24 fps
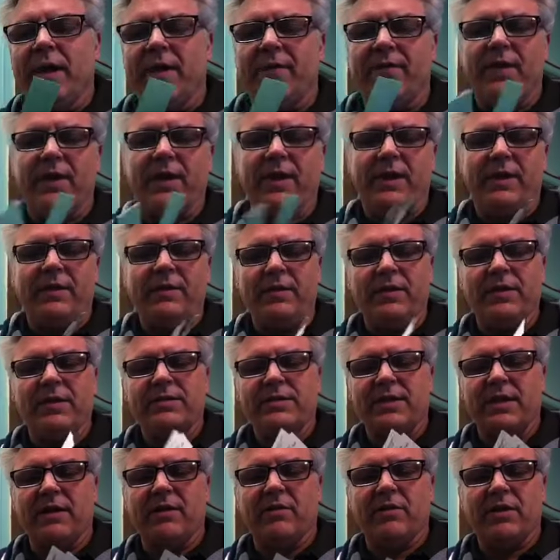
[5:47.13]
and then he
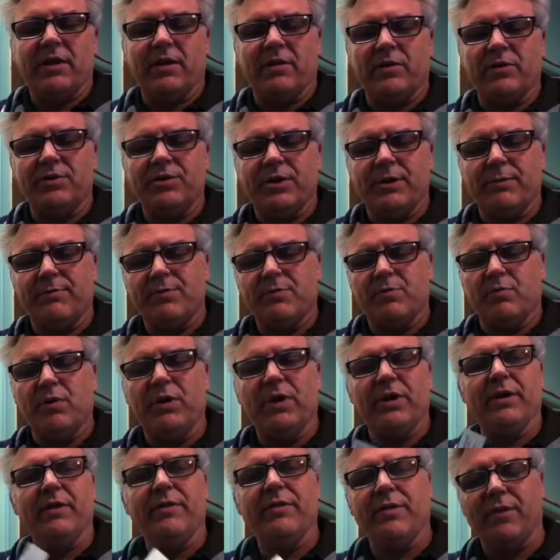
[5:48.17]
sent out color chips
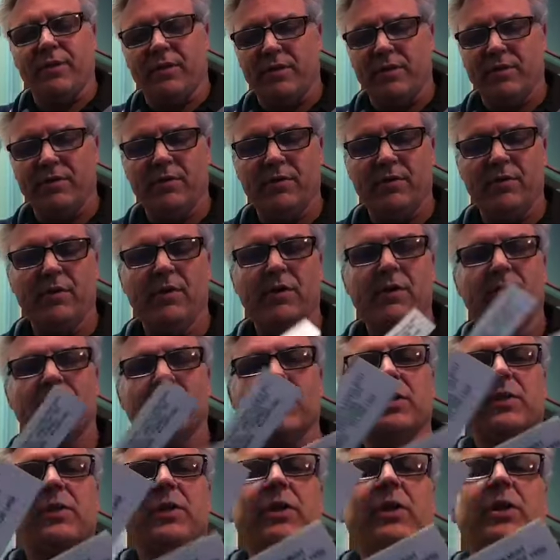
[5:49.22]
with
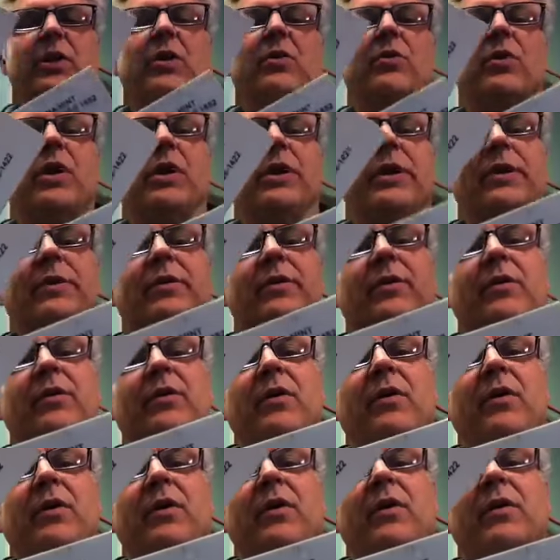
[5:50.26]
the clear coat on it.
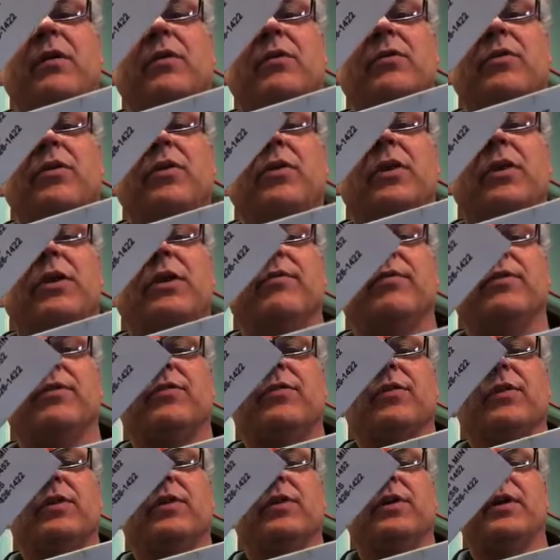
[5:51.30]
So you can even
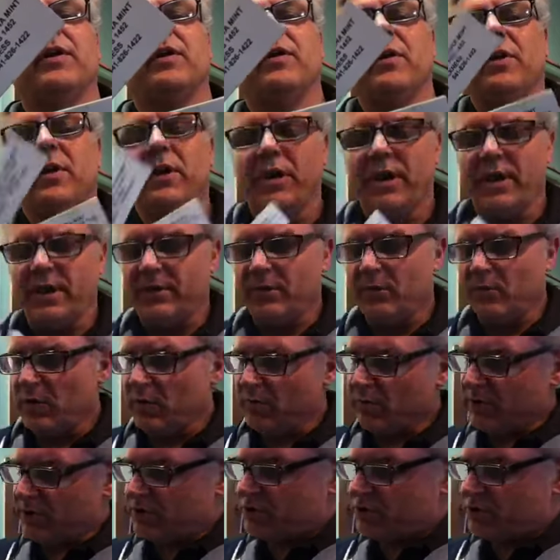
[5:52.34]
see there. And the one